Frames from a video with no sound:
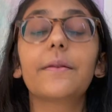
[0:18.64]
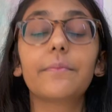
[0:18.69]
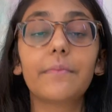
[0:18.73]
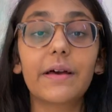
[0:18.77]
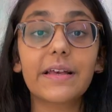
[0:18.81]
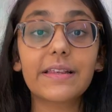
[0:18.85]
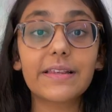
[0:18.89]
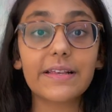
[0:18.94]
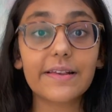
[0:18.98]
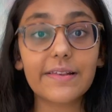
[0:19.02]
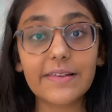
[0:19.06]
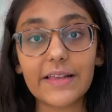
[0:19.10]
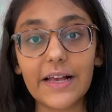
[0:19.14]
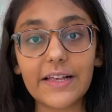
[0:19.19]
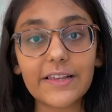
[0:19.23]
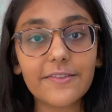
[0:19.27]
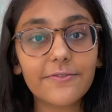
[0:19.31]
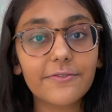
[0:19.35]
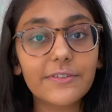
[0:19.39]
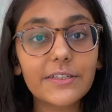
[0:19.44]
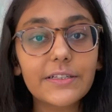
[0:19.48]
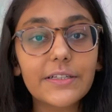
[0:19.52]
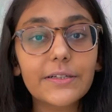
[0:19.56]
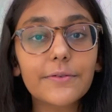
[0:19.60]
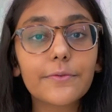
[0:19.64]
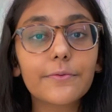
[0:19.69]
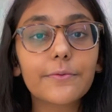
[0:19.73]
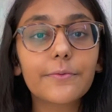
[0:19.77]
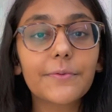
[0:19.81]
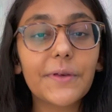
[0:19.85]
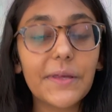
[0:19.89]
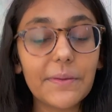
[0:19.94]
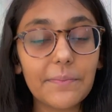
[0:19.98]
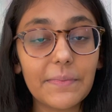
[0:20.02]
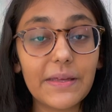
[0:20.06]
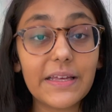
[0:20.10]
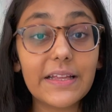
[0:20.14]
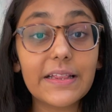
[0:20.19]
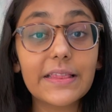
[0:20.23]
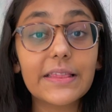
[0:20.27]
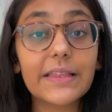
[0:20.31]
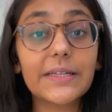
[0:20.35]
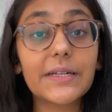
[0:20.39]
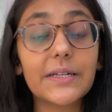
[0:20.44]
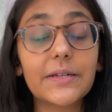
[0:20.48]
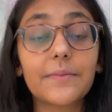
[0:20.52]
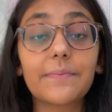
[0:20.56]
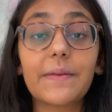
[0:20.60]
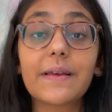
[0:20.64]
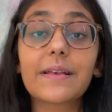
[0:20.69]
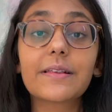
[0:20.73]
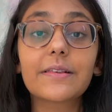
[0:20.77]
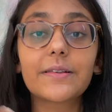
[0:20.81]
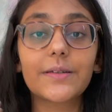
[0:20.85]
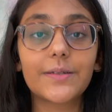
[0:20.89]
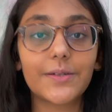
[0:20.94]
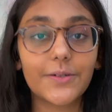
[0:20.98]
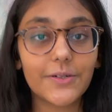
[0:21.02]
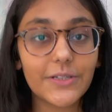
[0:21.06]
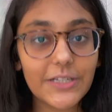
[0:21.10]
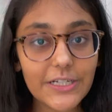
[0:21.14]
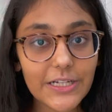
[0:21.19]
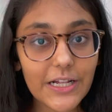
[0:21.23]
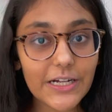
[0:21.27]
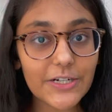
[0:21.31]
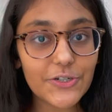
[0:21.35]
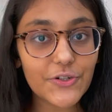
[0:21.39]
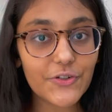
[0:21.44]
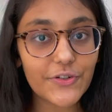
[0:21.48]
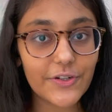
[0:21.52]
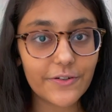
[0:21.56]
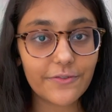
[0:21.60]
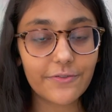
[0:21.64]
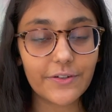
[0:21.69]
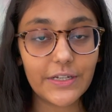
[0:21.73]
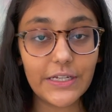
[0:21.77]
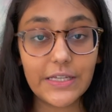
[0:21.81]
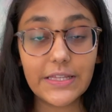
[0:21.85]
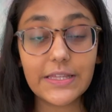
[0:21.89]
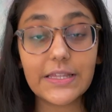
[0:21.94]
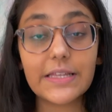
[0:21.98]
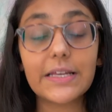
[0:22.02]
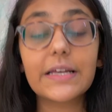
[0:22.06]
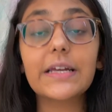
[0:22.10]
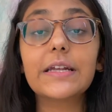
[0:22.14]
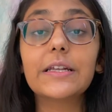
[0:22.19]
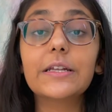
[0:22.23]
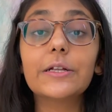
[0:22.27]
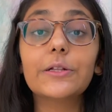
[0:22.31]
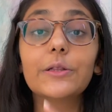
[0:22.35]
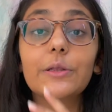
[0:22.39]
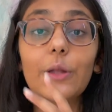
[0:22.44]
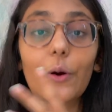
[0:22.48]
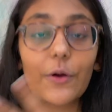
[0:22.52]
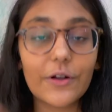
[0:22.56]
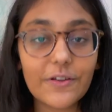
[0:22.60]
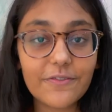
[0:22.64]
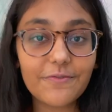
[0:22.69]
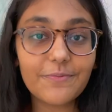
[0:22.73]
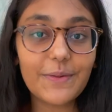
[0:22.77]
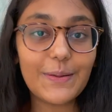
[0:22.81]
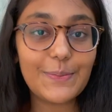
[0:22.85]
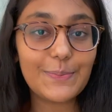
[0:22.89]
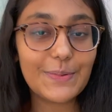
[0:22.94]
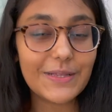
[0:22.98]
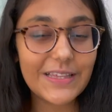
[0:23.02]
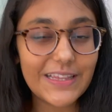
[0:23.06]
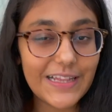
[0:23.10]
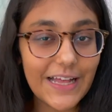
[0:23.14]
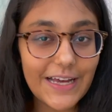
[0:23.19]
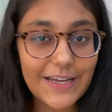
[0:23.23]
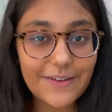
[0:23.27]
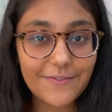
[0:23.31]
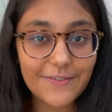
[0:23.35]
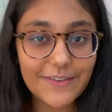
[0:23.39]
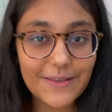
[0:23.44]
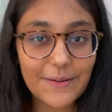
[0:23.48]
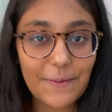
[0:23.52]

by successful, we mean that it makes a really large difference in a lot of people's lives.